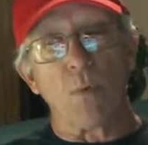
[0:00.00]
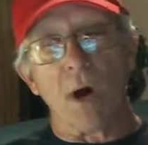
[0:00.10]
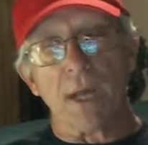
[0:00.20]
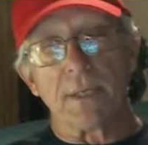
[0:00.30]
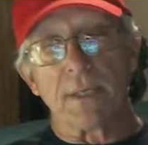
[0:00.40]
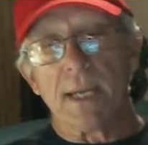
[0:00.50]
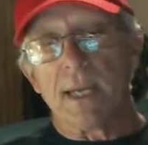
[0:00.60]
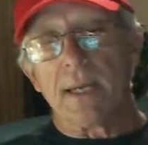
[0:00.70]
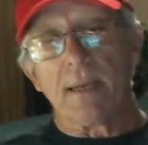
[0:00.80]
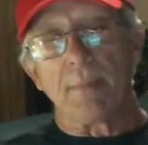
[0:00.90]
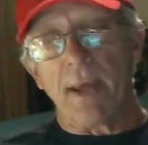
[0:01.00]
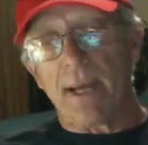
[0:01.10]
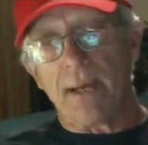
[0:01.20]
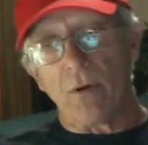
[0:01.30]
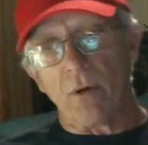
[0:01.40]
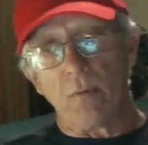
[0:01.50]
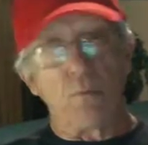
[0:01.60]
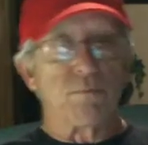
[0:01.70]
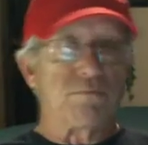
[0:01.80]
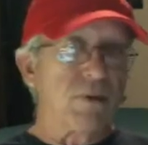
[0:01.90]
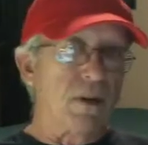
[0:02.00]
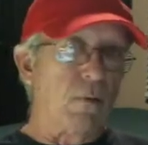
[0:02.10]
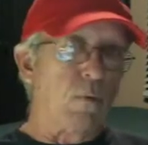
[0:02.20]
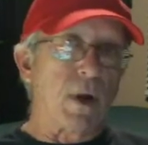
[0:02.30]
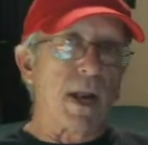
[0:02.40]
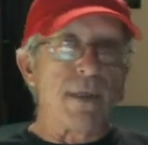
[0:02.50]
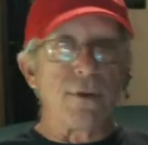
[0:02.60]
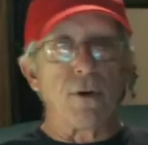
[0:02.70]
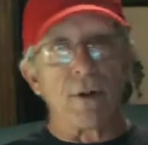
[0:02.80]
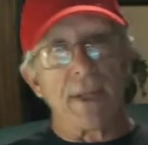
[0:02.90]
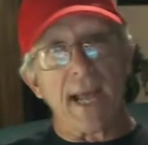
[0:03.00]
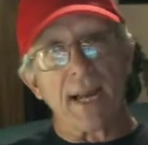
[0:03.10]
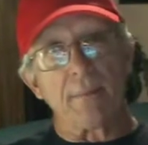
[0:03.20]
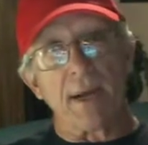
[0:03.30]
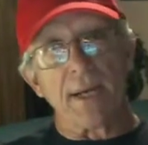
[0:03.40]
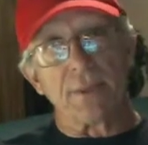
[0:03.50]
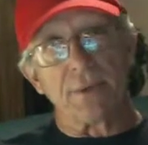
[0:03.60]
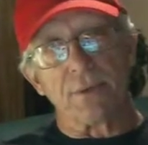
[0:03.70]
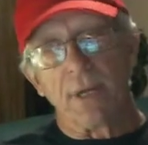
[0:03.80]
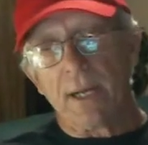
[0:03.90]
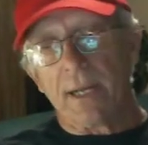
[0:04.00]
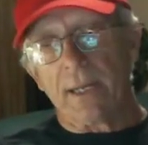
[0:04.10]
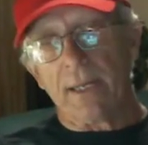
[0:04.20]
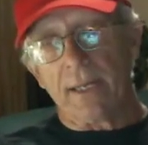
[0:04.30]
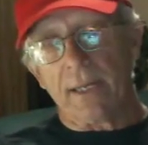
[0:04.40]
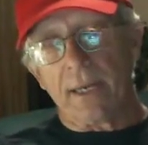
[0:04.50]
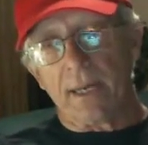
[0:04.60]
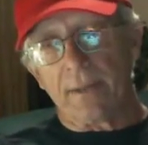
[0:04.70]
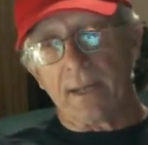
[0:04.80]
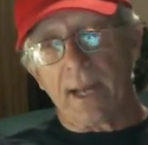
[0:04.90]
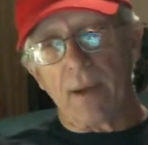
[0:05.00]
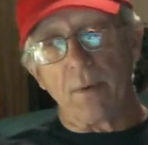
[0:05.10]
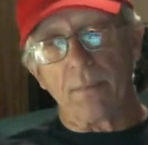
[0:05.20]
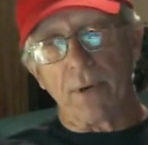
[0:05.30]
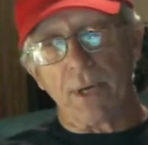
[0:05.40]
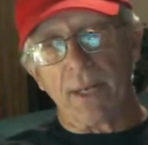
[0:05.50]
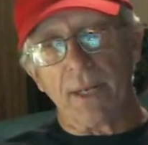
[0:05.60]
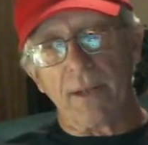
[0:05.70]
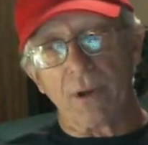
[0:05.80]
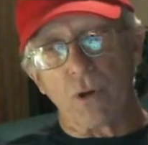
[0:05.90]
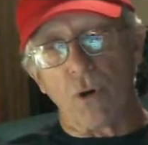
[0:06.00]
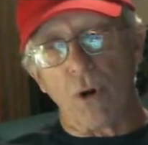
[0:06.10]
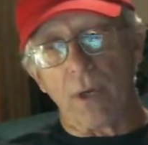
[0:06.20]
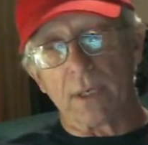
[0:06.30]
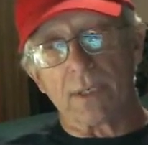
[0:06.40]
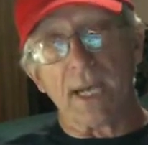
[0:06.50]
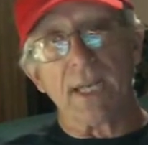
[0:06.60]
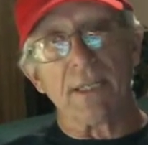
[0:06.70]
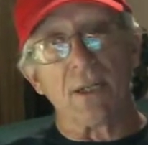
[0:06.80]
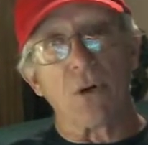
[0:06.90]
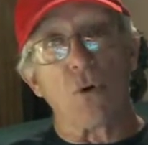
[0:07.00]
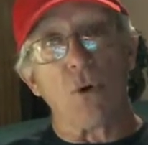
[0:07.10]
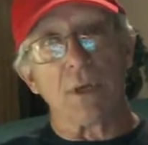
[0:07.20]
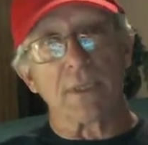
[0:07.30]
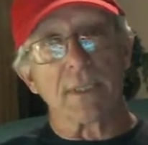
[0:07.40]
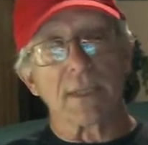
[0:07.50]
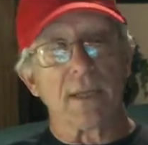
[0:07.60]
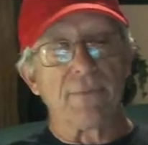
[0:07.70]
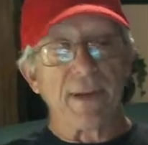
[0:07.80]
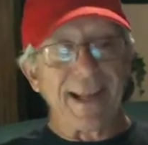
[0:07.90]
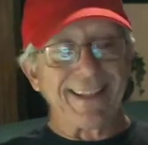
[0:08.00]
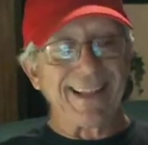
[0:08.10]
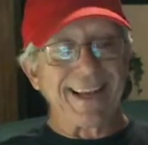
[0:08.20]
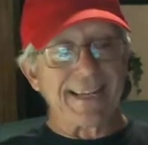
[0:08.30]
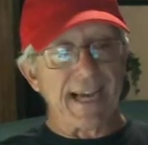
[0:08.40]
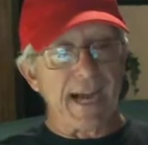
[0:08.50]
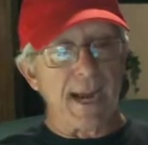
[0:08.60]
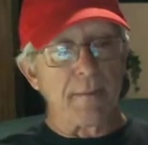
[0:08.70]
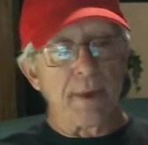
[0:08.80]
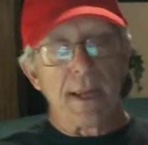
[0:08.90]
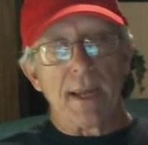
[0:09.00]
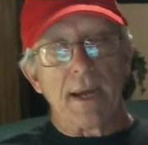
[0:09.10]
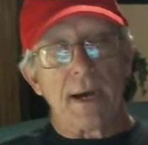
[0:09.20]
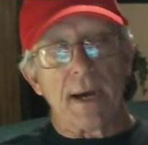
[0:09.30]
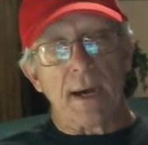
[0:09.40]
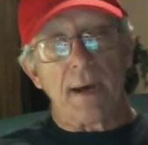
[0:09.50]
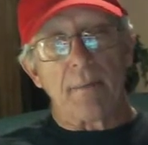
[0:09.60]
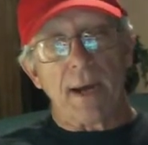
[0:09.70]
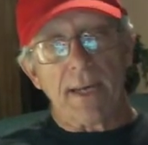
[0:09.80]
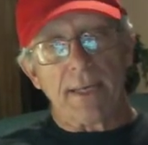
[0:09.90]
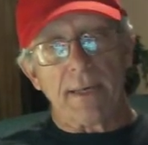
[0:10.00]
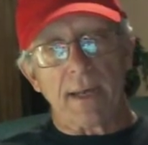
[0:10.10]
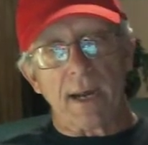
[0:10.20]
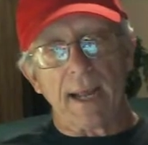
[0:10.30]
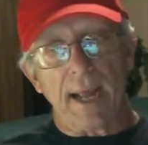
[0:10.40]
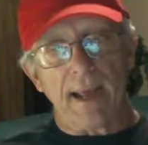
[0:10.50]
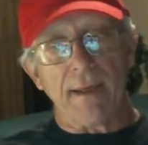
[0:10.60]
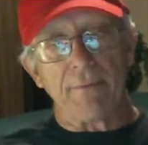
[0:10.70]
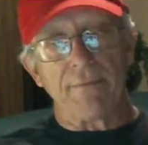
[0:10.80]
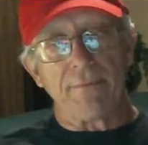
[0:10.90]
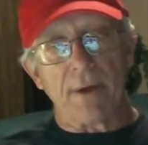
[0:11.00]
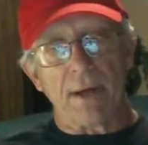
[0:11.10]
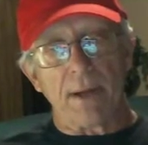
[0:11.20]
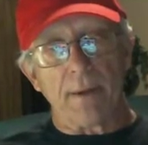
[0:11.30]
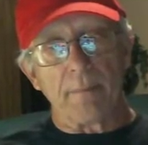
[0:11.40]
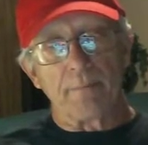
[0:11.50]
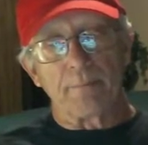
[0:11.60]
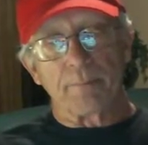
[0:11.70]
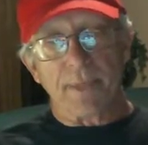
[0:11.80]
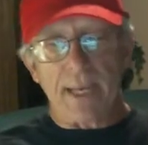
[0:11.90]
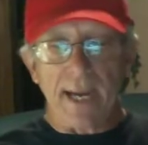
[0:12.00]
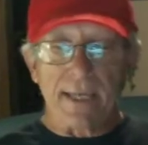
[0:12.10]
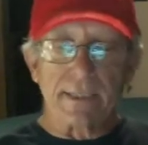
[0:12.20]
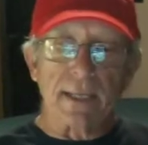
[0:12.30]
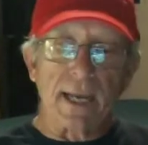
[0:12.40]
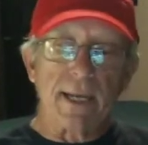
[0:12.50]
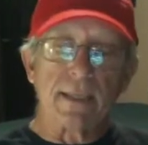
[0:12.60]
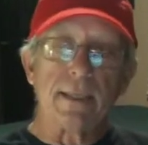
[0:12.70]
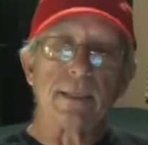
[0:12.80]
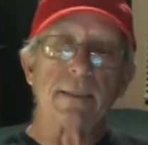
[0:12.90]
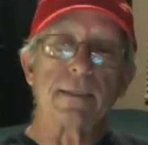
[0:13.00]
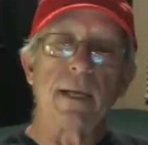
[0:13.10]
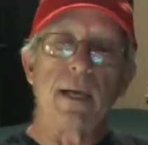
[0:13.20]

watts, depending on what I thought the atomizer that I would put in there, the coil, the size of the coils and stuff. And at that time, I did not have tanks like this